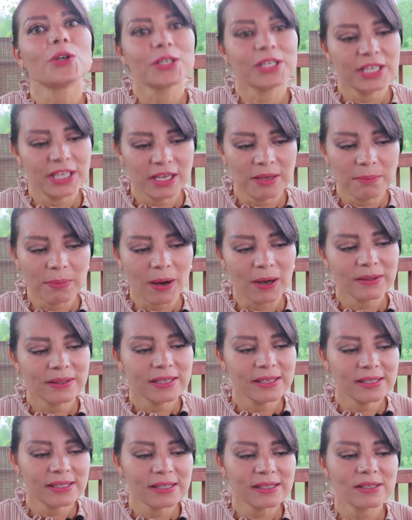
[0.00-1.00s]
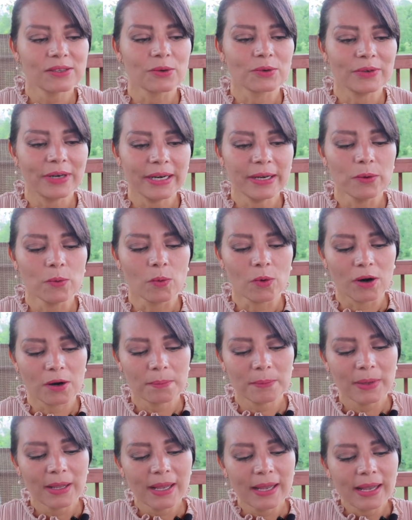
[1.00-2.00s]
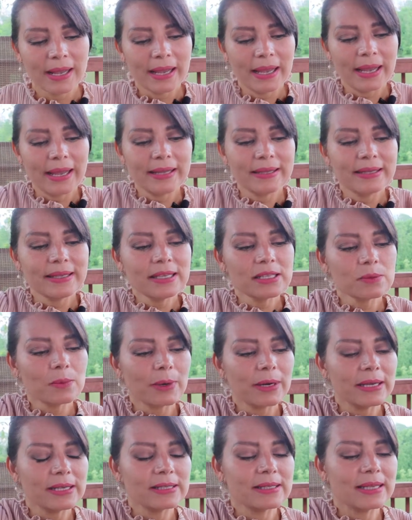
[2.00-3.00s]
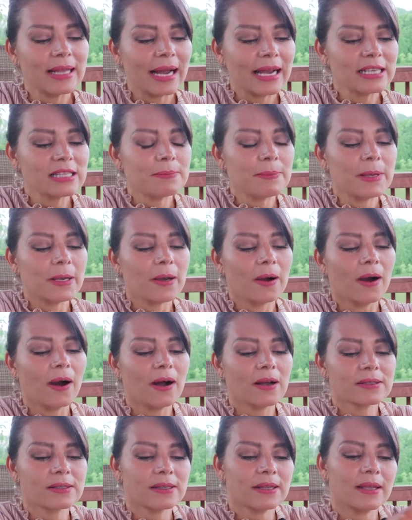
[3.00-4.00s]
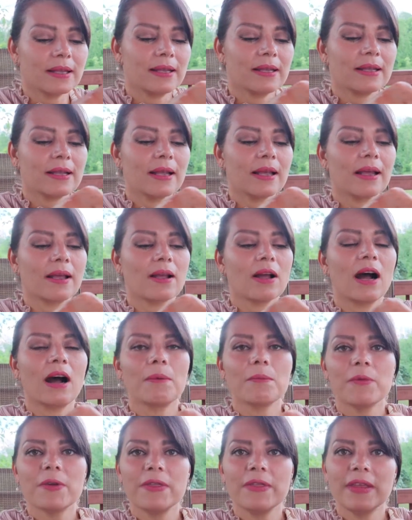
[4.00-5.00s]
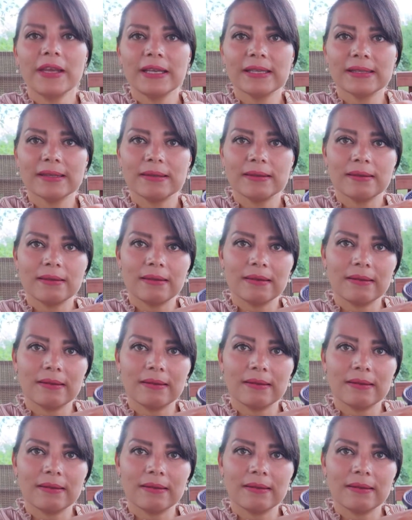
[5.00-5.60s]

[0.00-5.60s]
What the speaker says: your teapot. This is already warm. And this one is nice because come with this